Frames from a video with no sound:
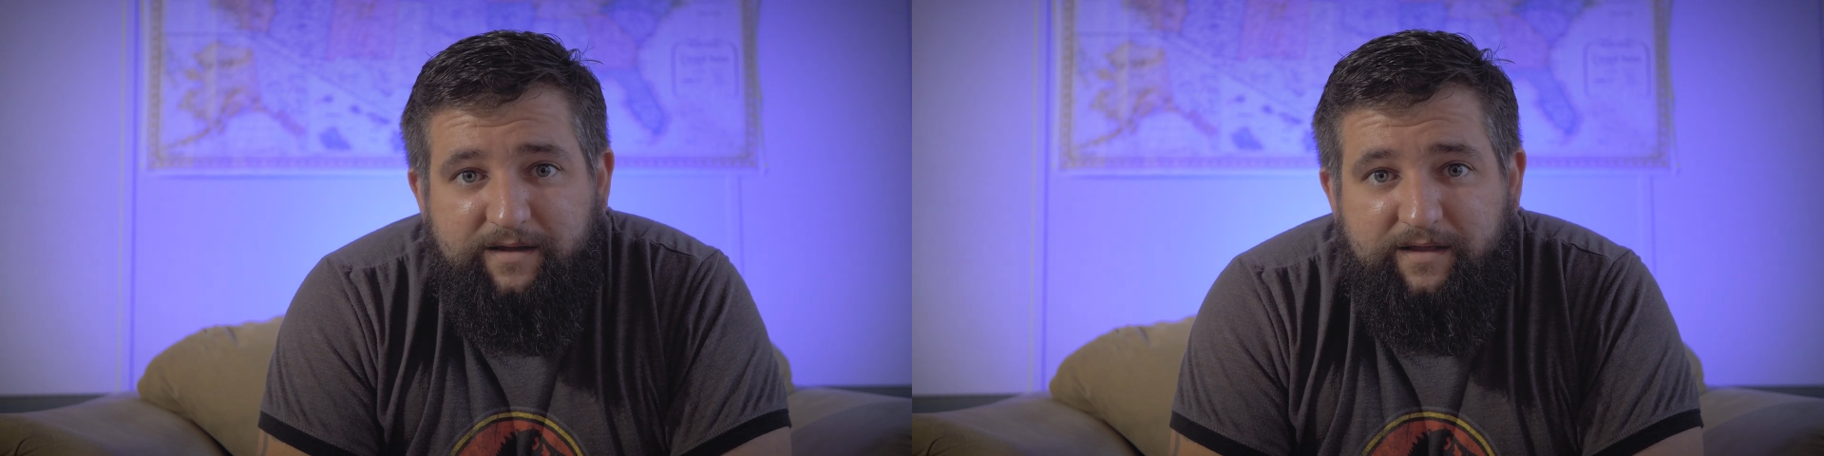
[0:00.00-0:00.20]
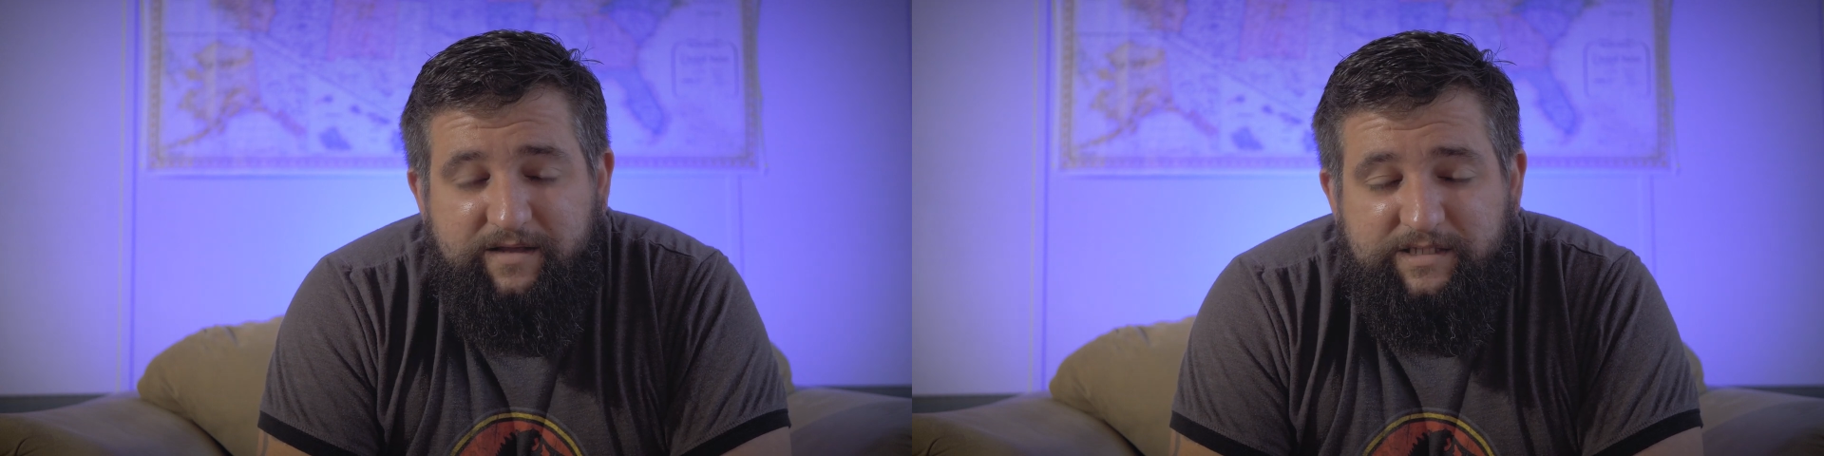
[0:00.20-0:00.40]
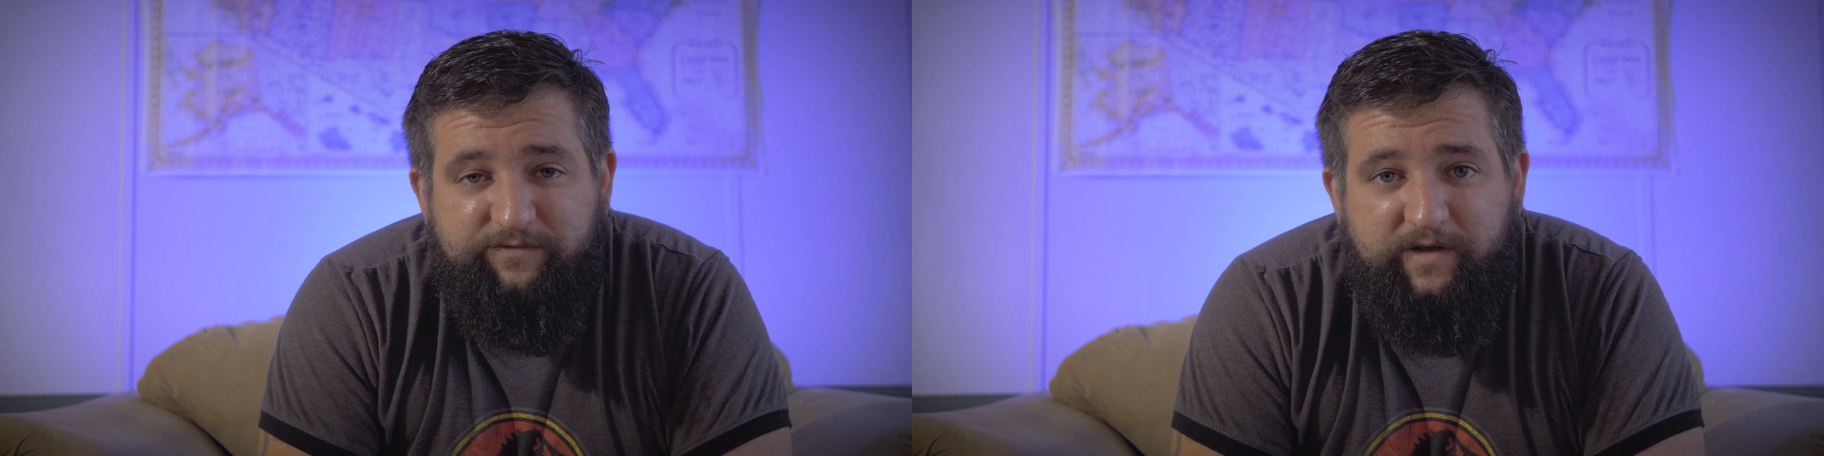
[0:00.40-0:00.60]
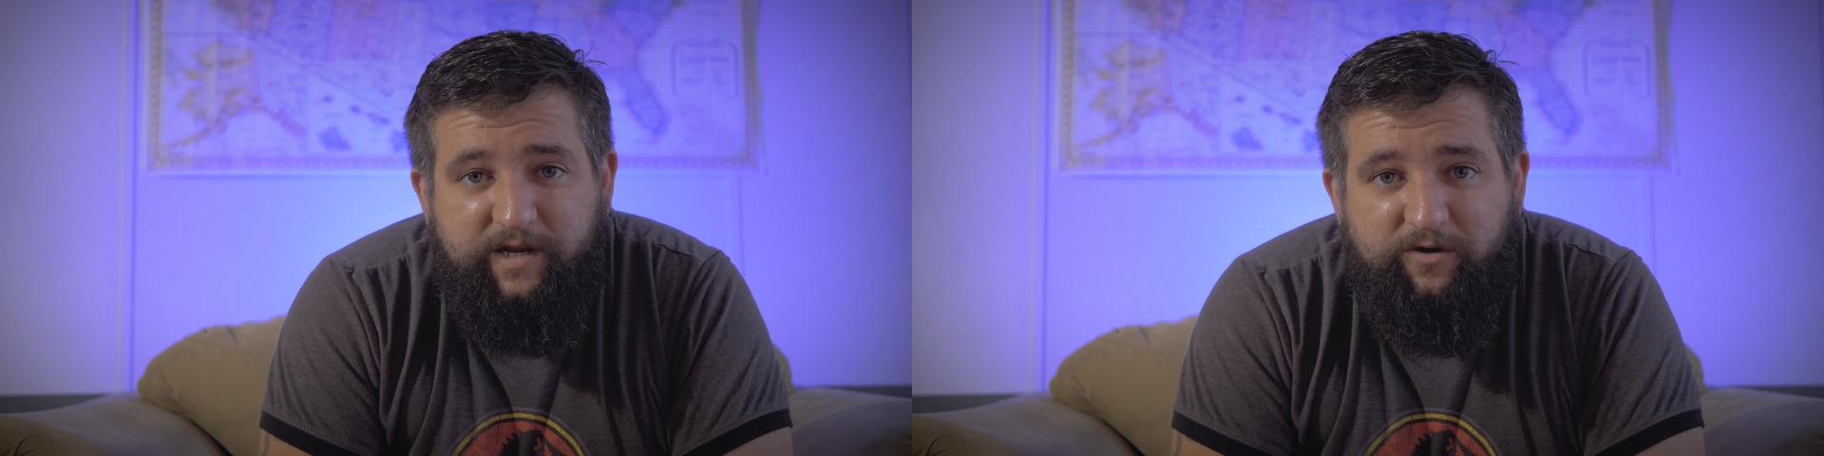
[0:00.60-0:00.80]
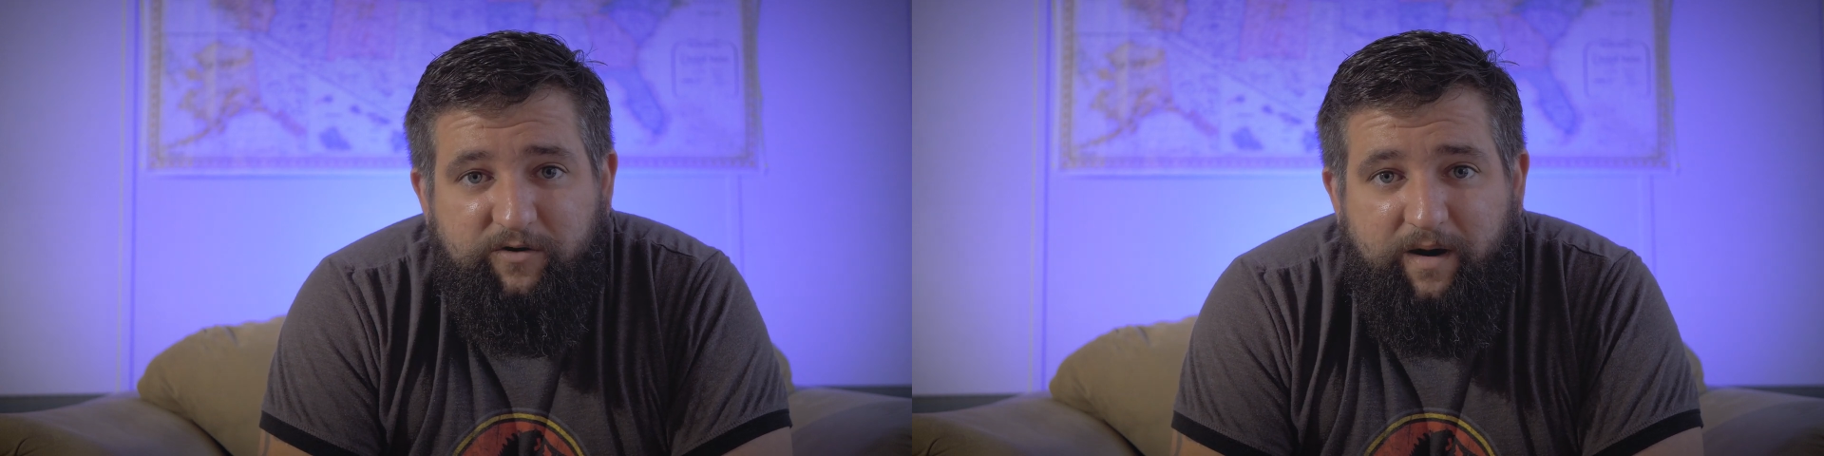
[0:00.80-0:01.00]
In this
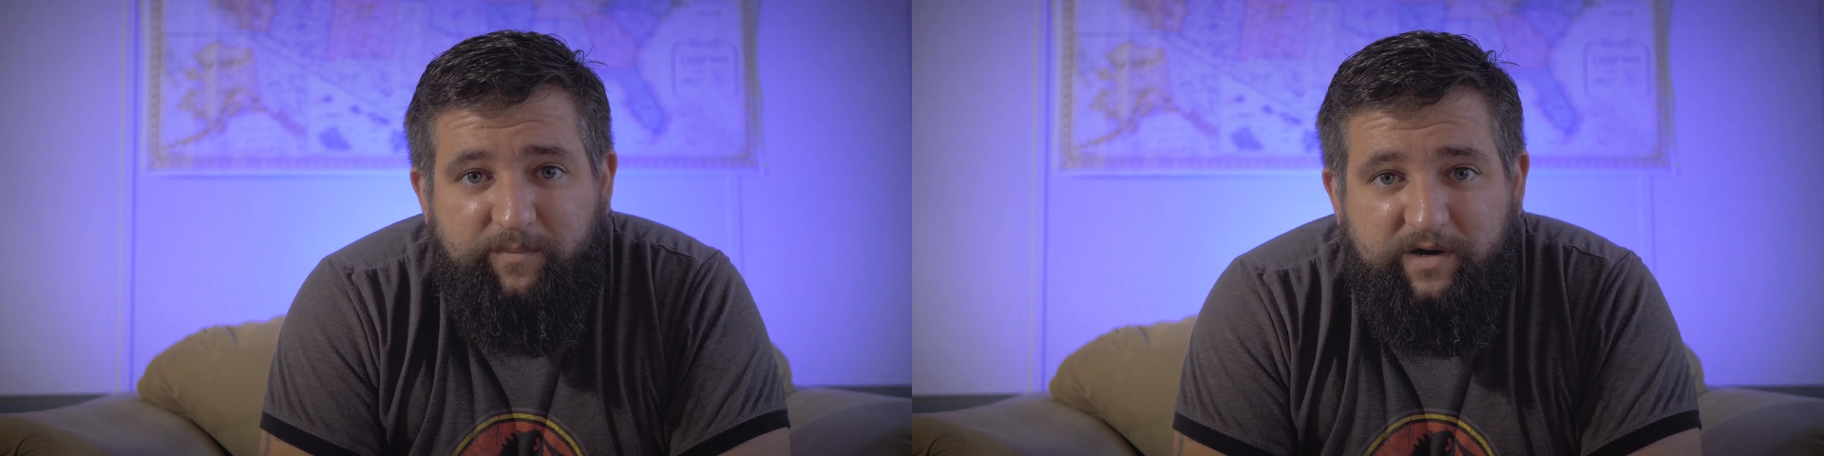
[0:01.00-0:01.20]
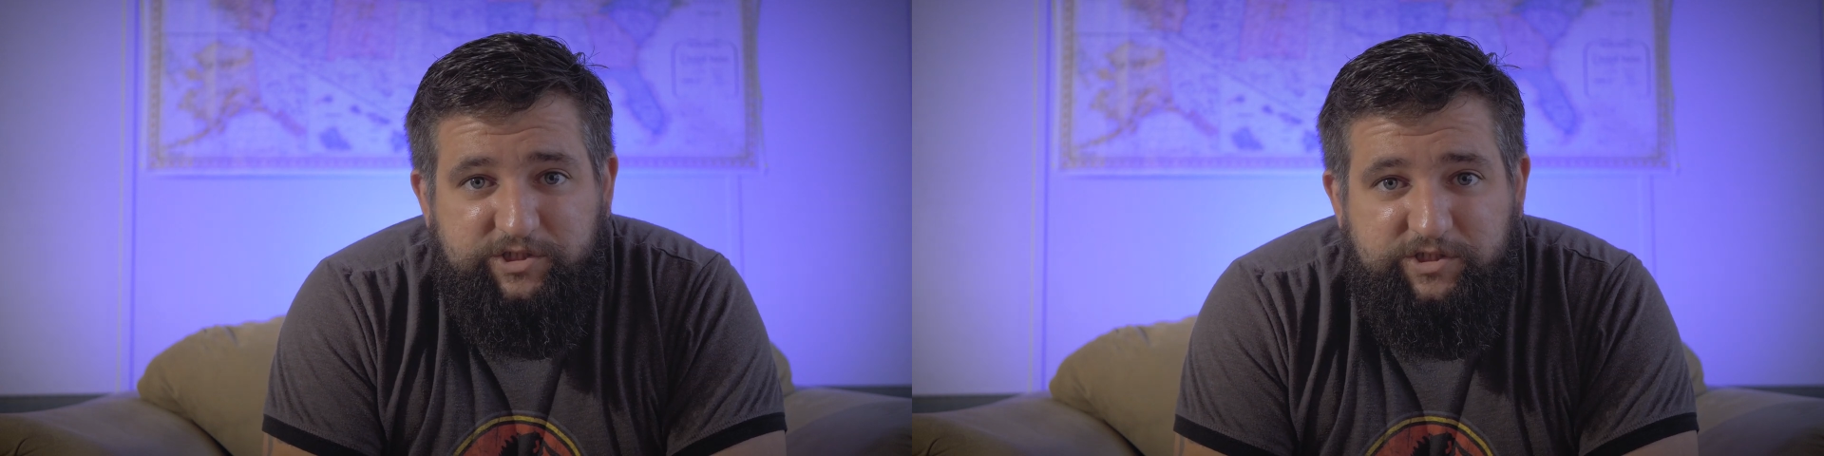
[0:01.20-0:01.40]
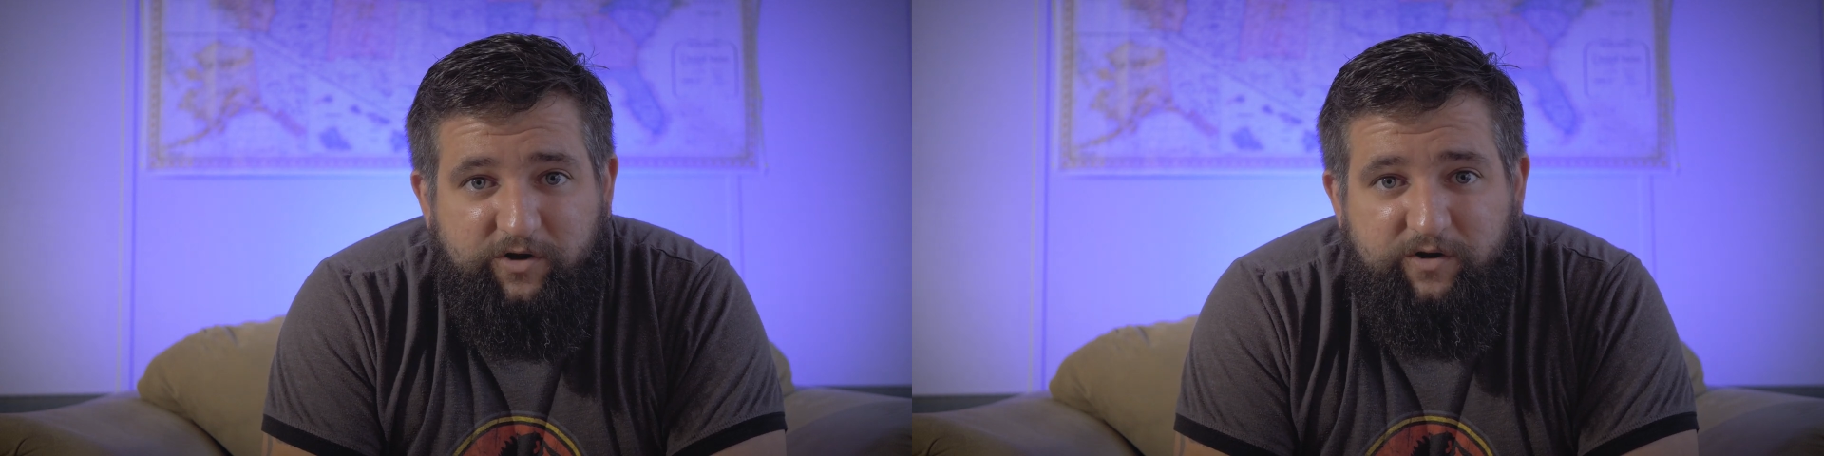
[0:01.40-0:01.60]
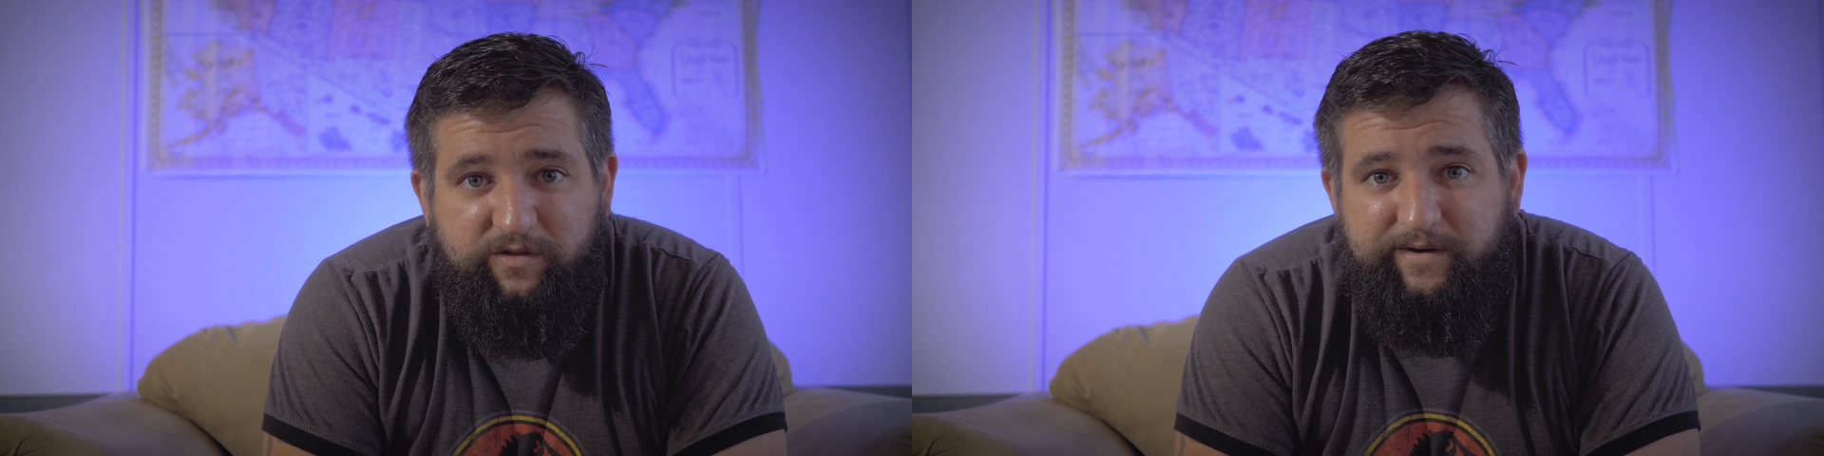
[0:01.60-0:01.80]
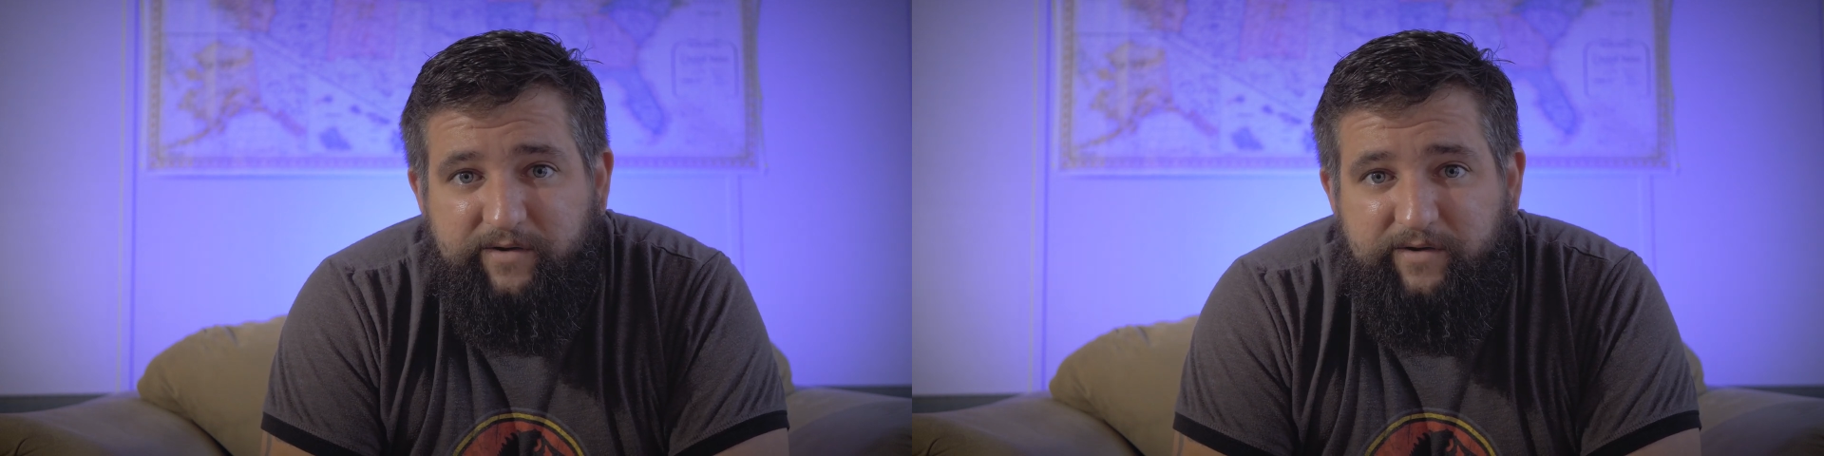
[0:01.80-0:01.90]
video, I'm going to show you the